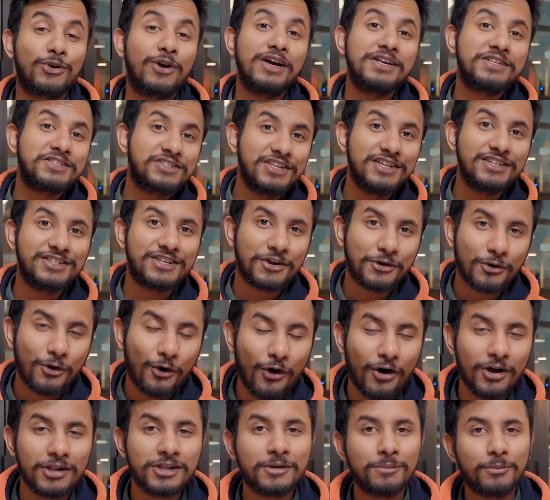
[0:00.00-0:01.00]
guys, these are
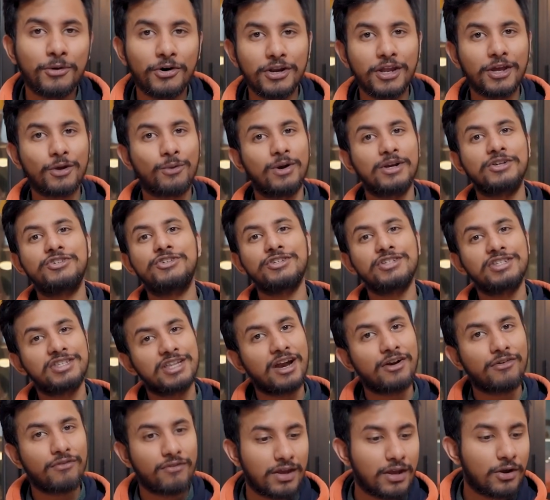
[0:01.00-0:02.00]
all the burning questions
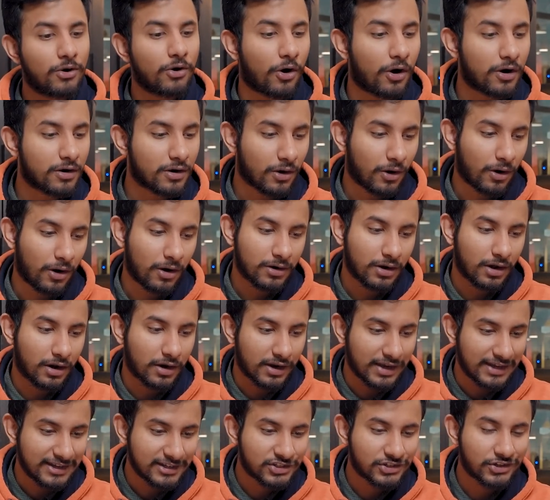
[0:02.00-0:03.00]
that we got on our
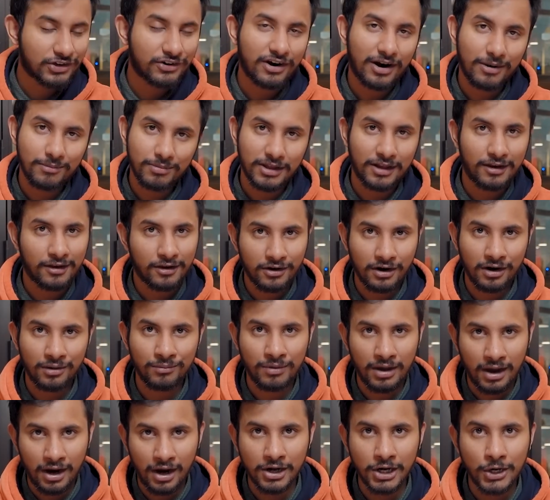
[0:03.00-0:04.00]
Instagram,
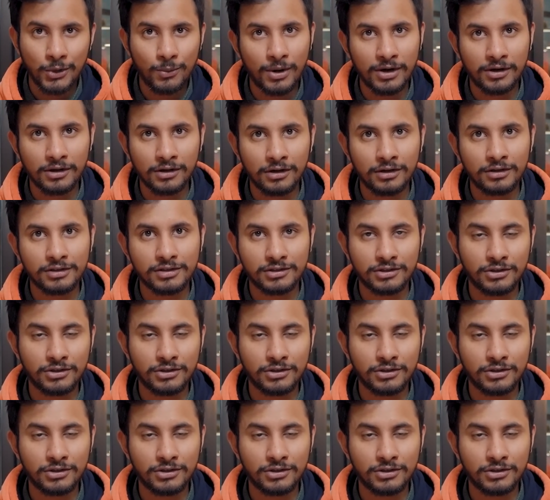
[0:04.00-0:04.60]
Telegram and Twitter.